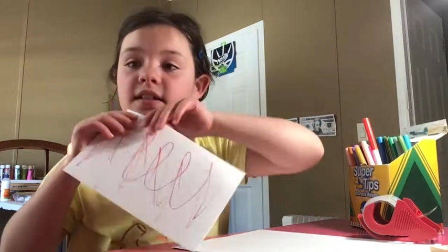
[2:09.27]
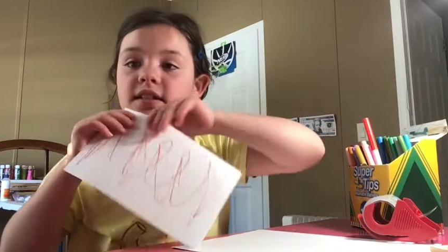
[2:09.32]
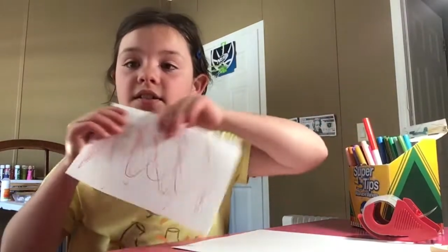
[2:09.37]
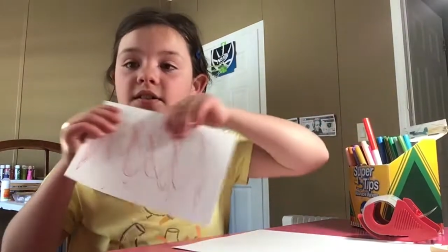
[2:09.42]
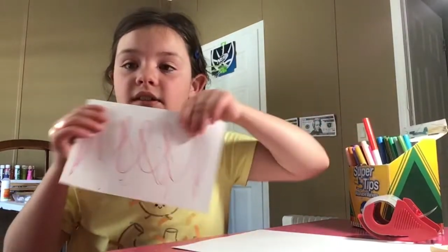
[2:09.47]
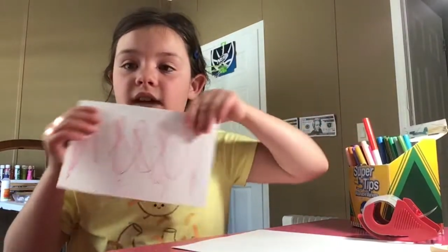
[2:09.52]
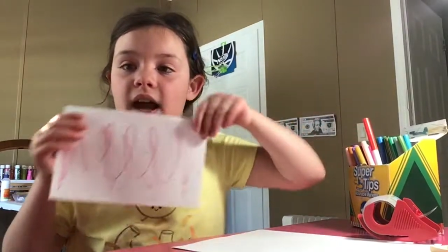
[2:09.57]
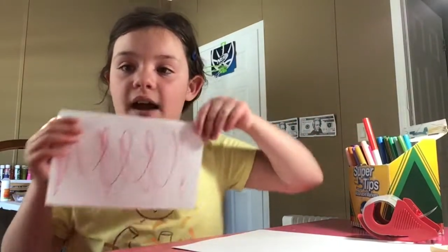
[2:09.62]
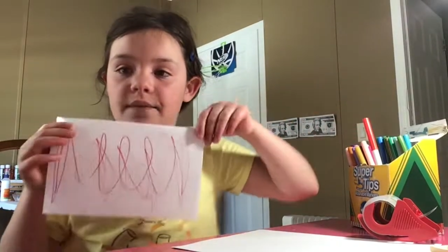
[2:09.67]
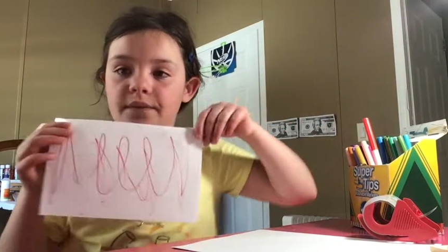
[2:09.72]
you
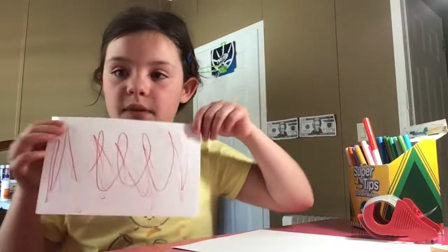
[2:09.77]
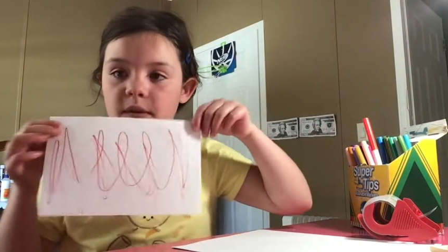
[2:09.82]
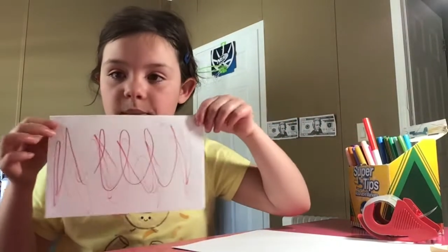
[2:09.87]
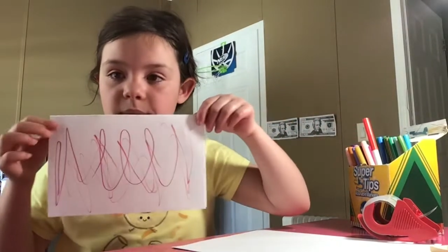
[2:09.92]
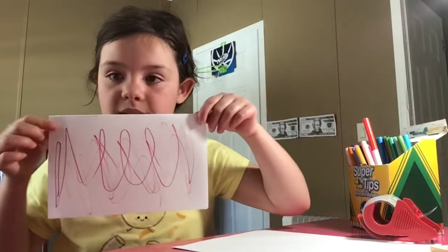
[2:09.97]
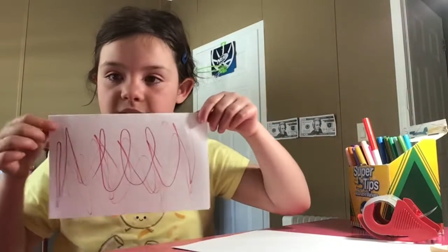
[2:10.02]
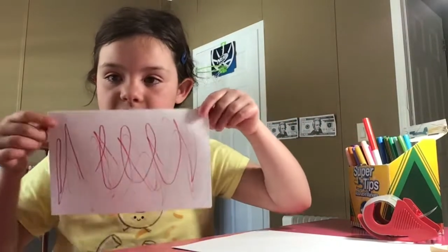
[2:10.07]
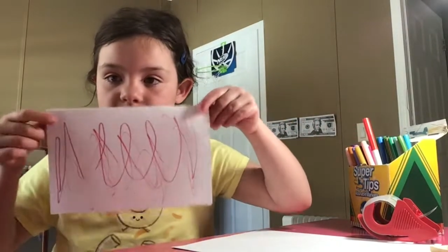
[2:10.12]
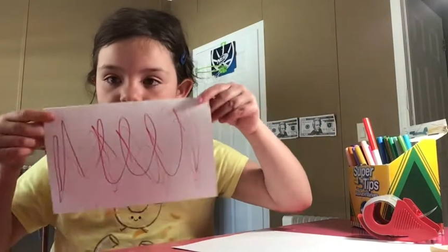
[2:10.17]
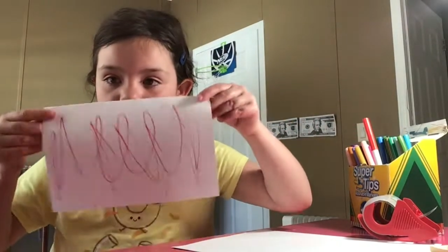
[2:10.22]
have your
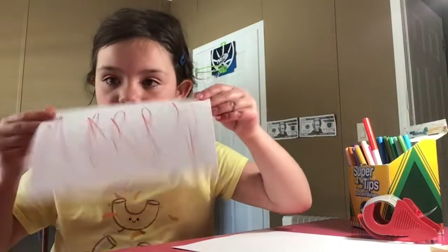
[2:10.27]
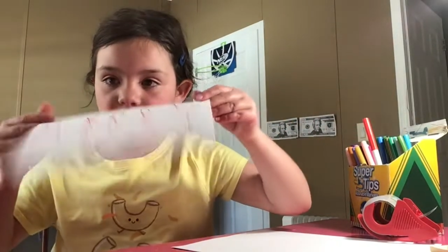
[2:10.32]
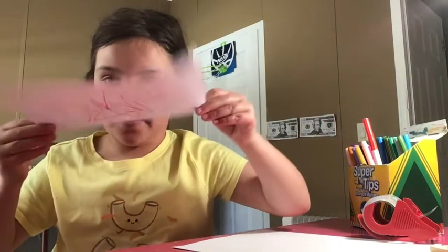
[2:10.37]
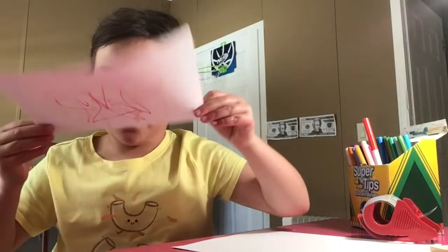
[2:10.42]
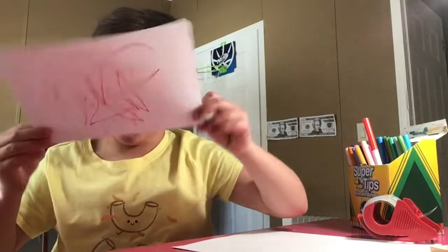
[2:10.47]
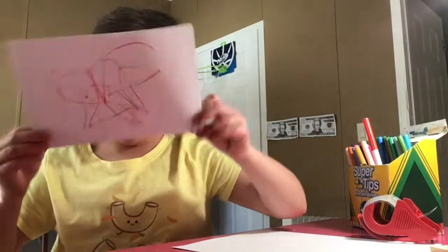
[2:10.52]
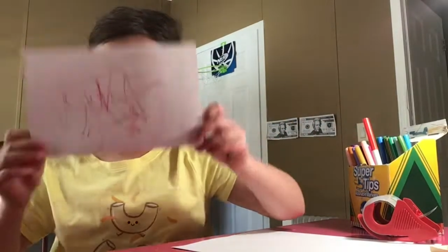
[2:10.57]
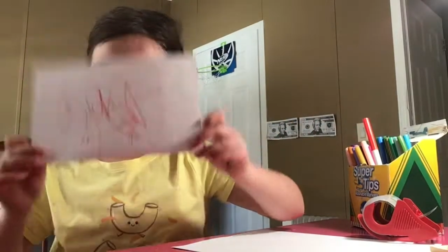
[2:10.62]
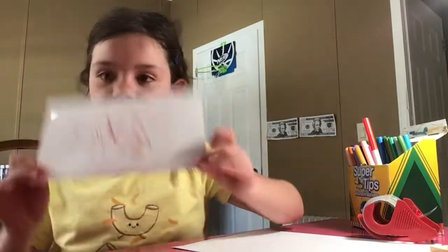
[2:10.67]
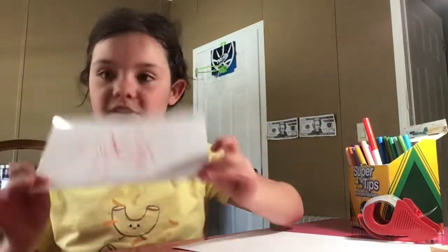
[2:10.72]
piece of
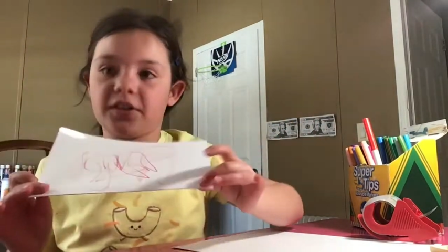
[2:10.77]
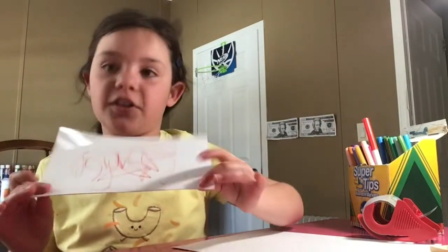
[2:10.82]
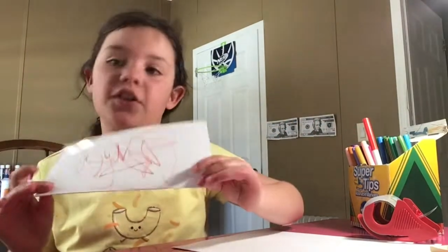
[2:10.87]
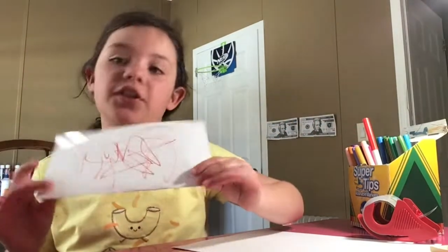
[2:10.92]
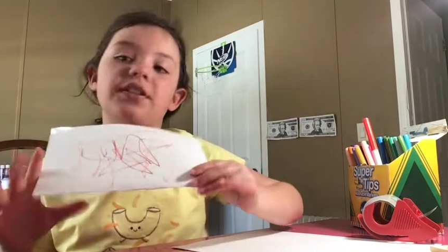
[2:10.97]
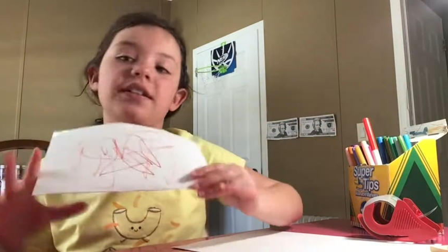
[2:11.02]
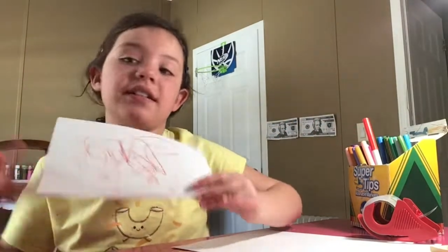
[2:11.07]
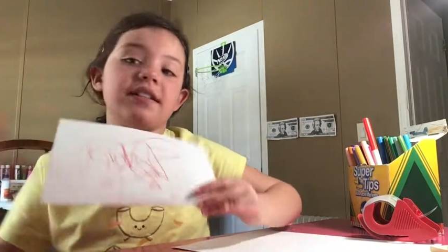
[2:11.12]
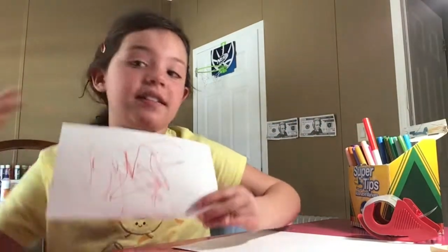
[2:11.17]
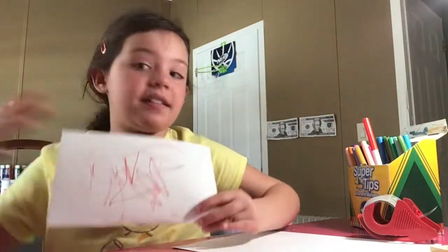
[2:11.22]
paper with your
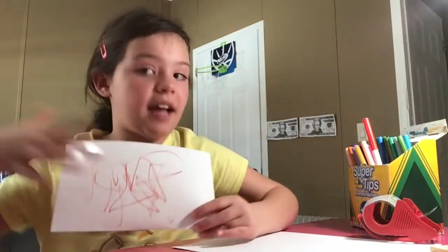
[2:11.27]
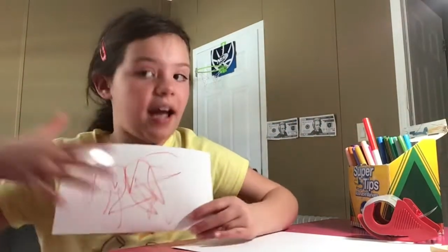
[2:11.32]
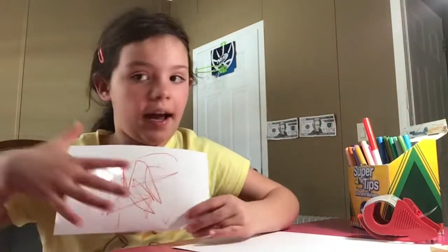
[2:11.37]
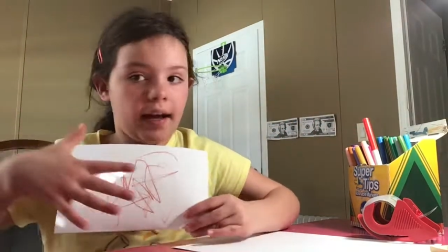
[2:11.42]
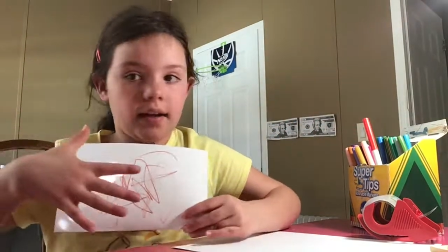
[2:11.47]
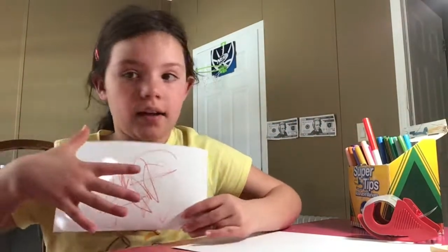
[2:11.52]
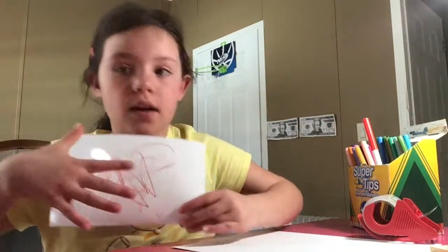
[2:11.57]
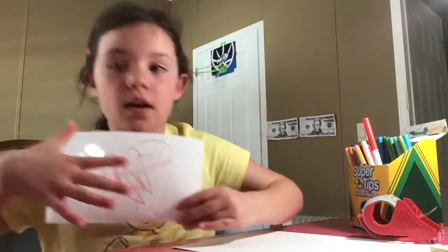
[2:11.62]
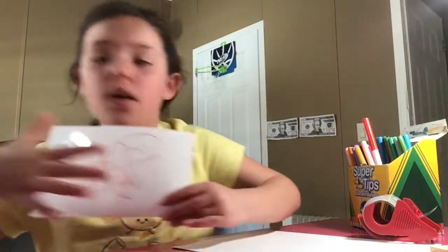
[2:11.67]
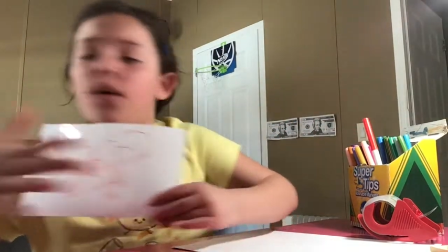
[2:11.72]

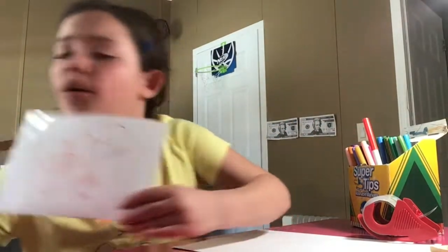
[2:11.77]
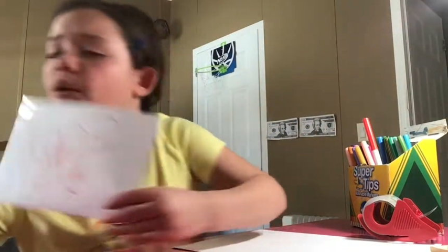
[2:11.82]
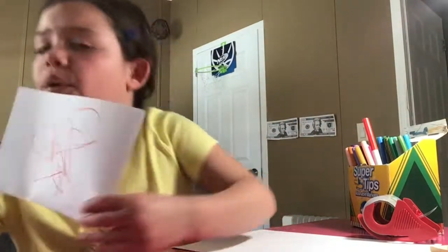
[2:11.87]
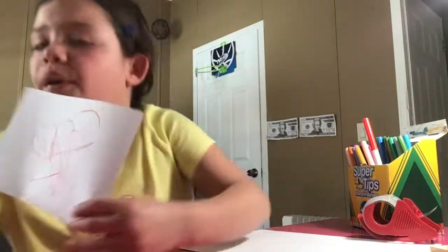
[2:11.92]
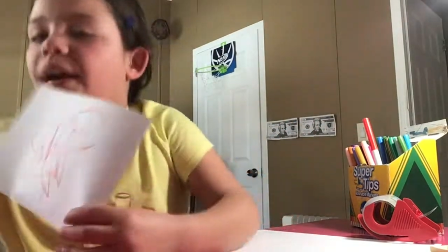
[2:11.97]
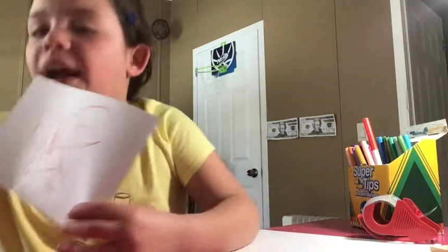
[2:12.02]
design or